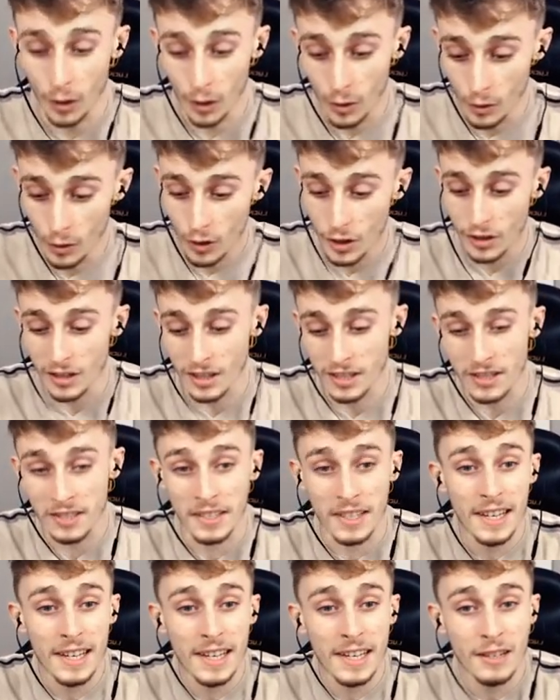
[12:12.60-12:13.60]
Bro, look at the
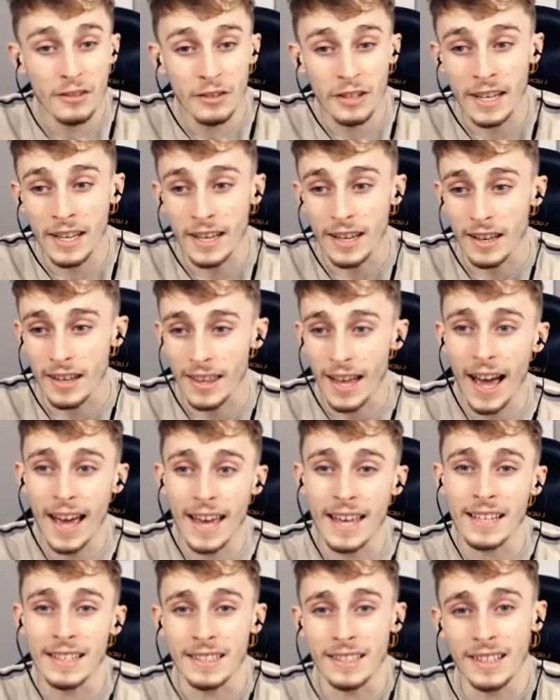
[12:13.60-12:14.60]
scenery here. That
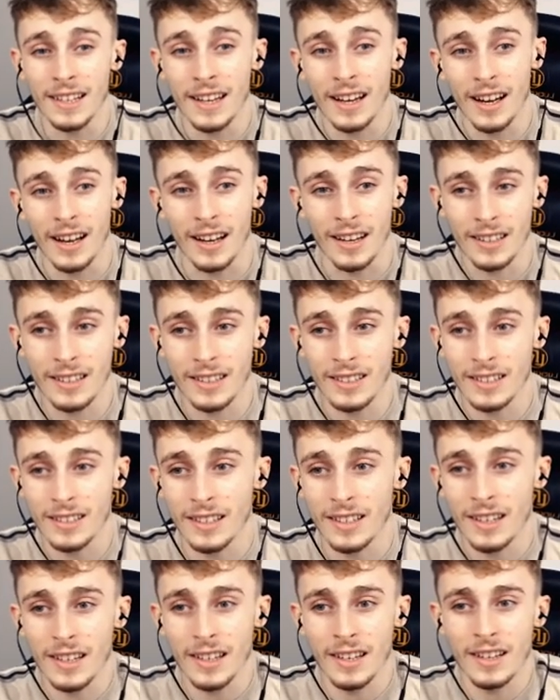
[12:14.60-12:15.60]
is nuts.
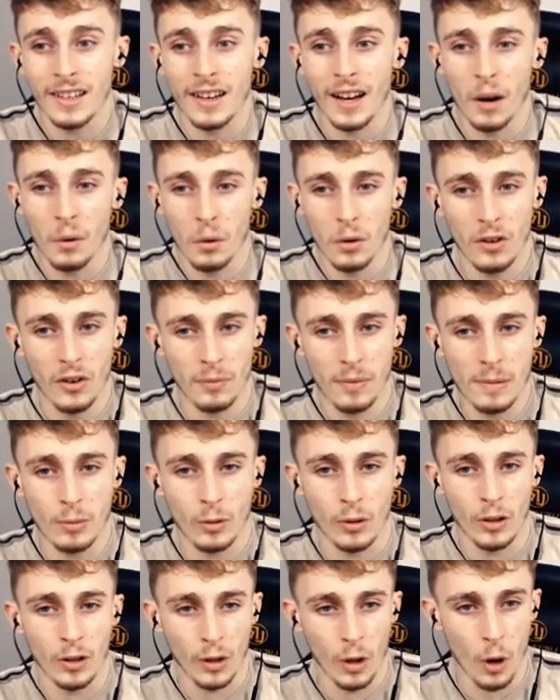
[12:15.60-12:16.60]
I wonder if people
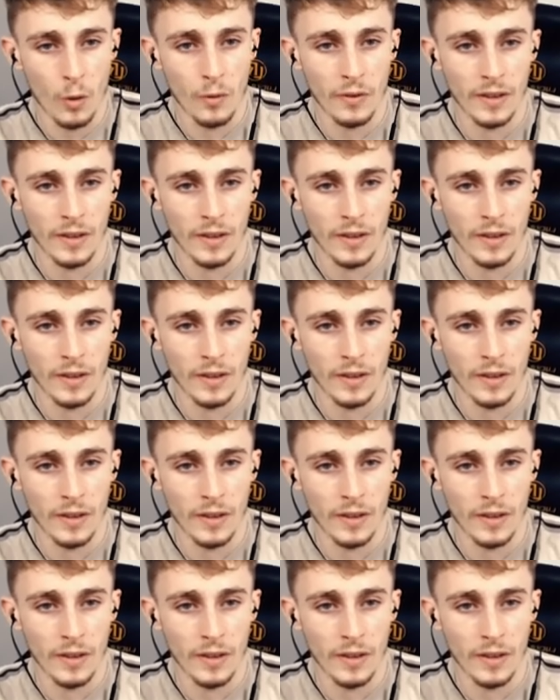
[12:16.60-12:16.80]
can go over that.